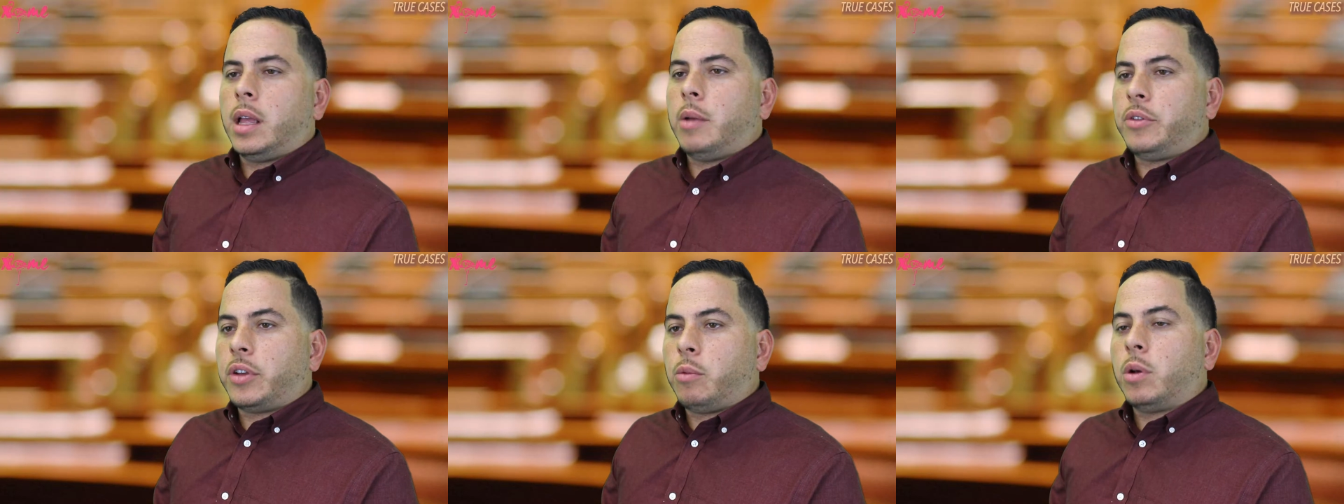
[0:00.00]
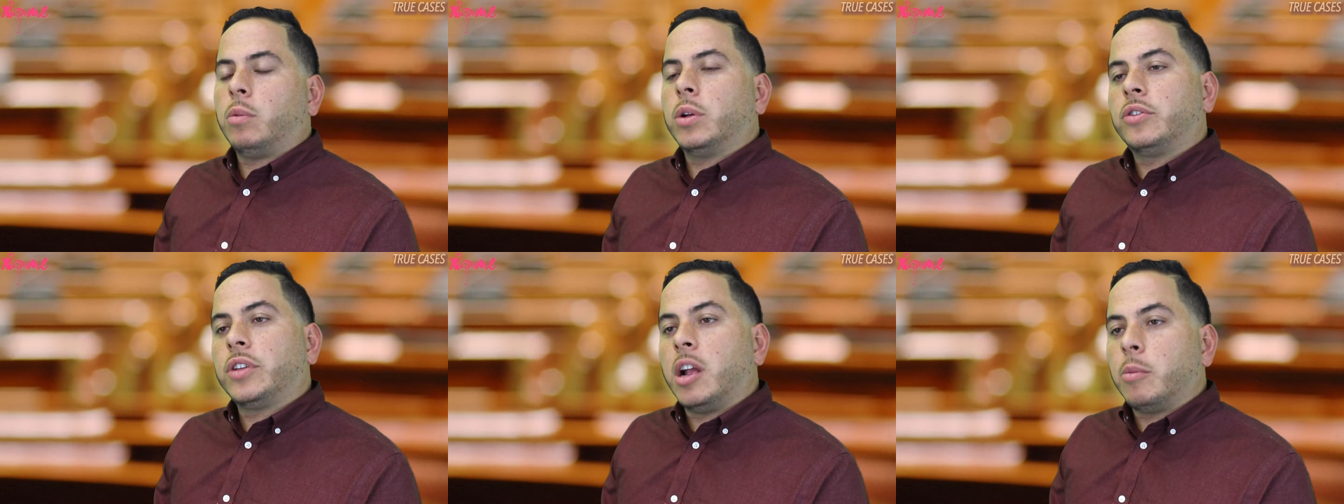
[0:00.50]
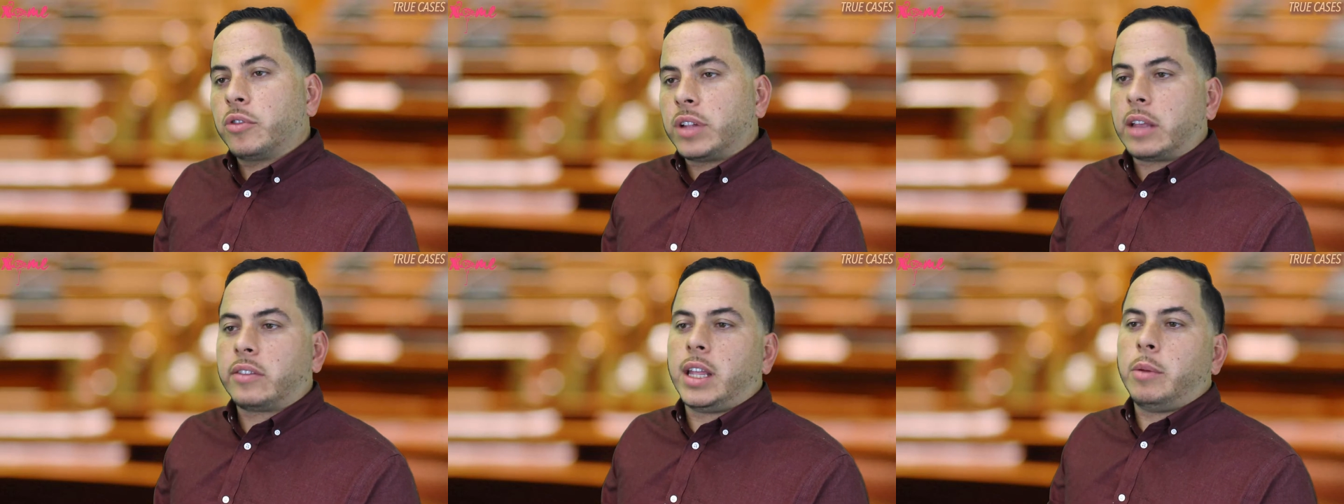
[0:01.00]
And we said, well, what's Guillermo's
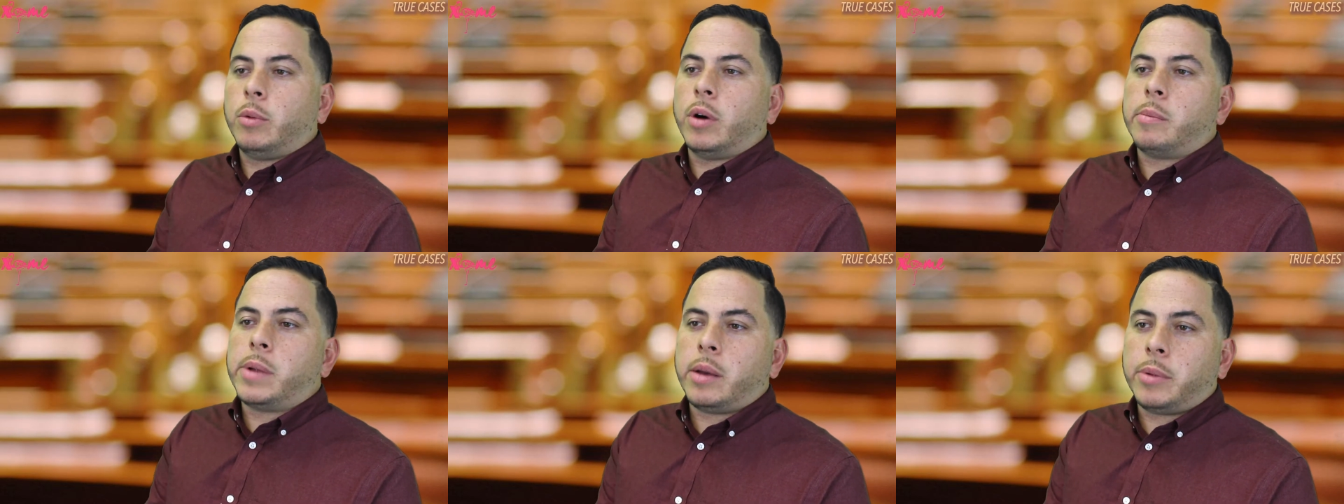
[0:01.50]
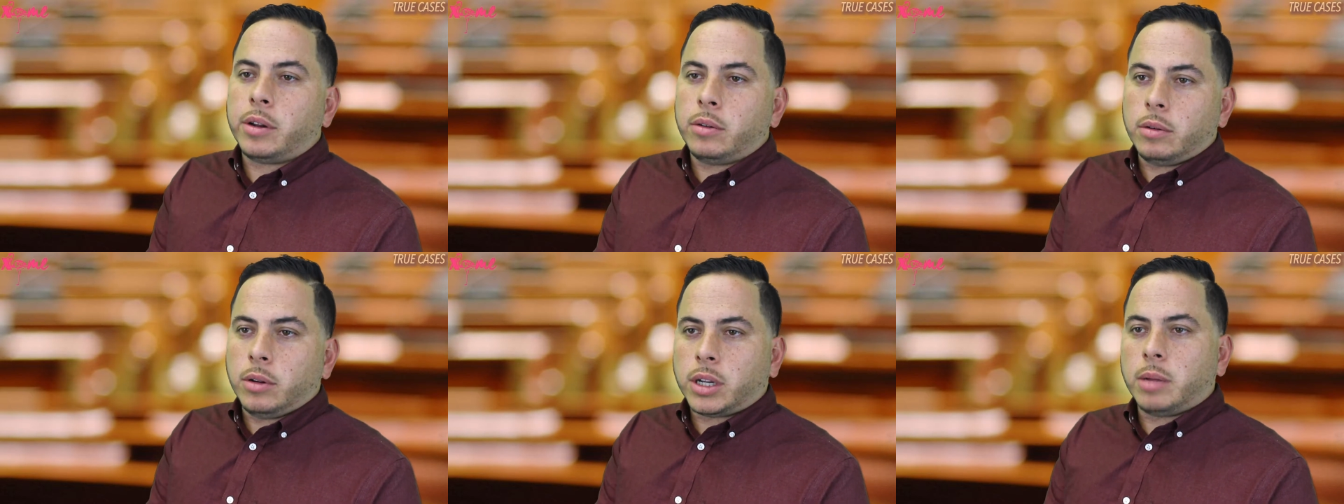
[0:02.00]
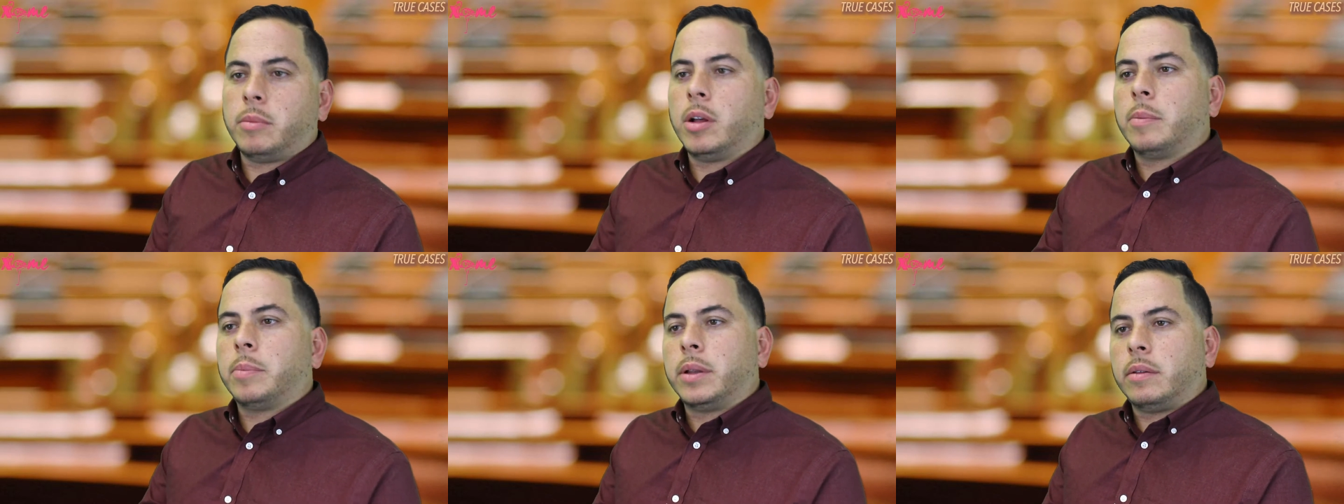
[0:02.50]
last name? We want to be able to look him
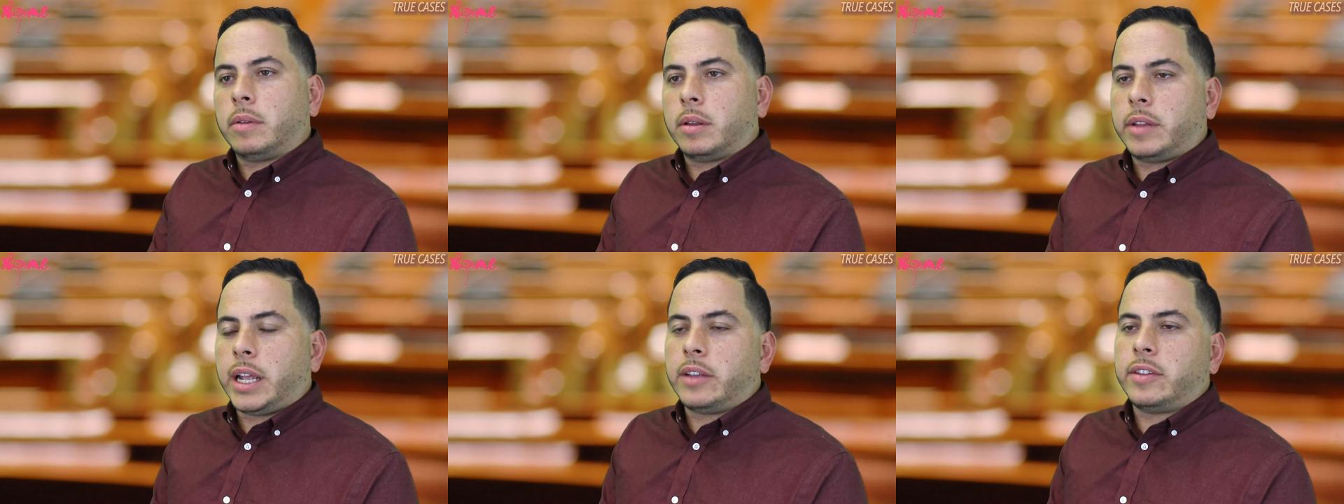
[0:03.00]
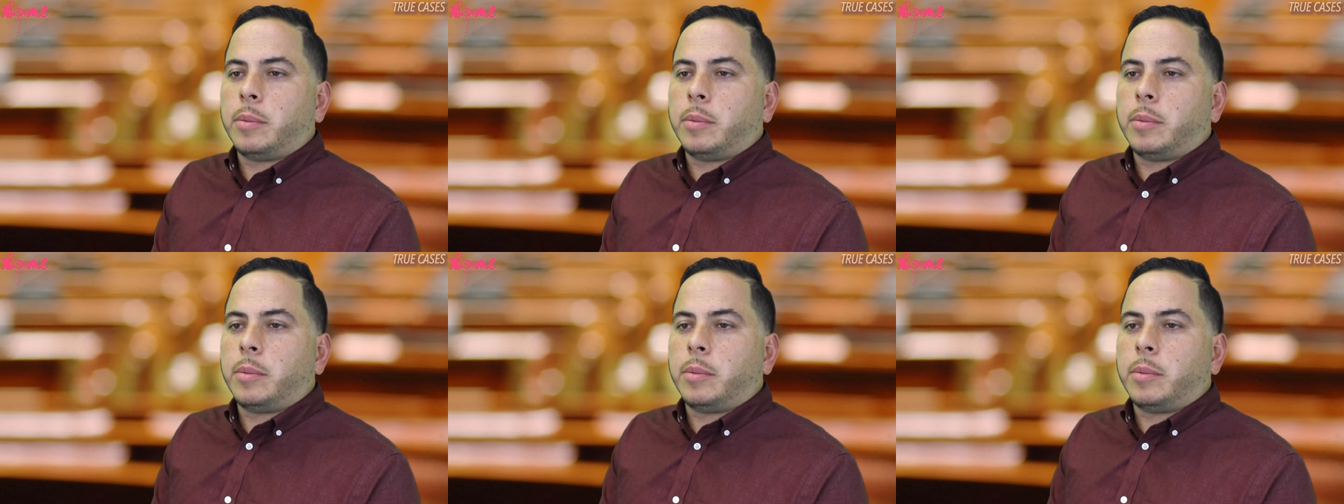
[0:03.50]
up and take his